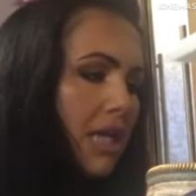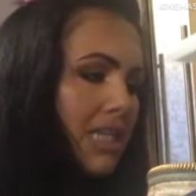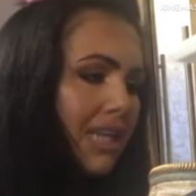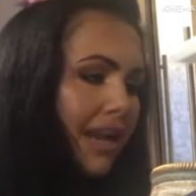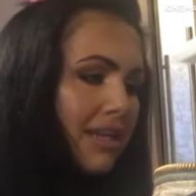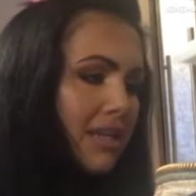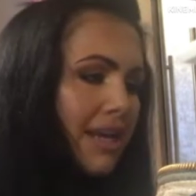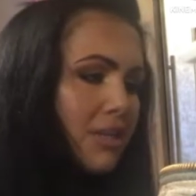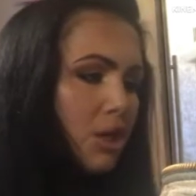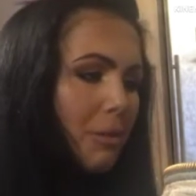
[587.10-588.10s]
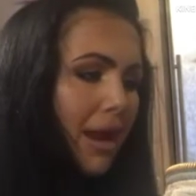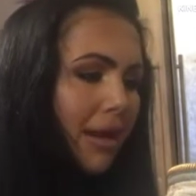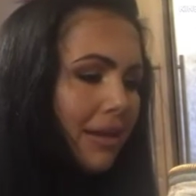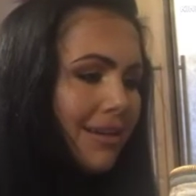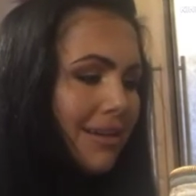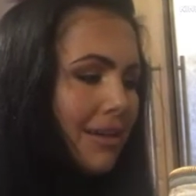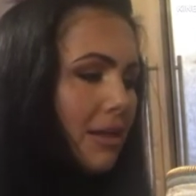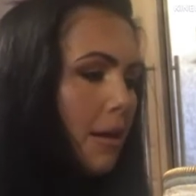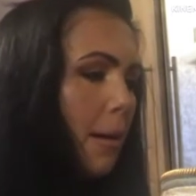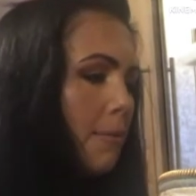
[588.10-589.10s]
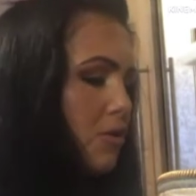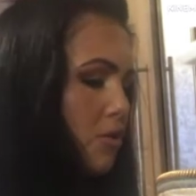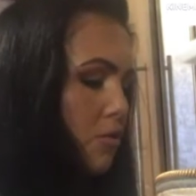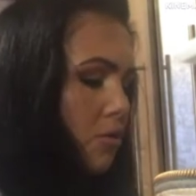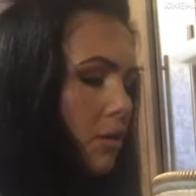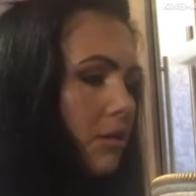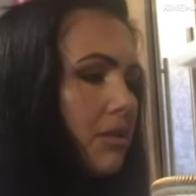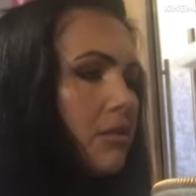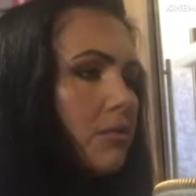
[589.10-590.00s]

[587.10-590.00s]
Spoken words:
This lighting today is doing my head in, so I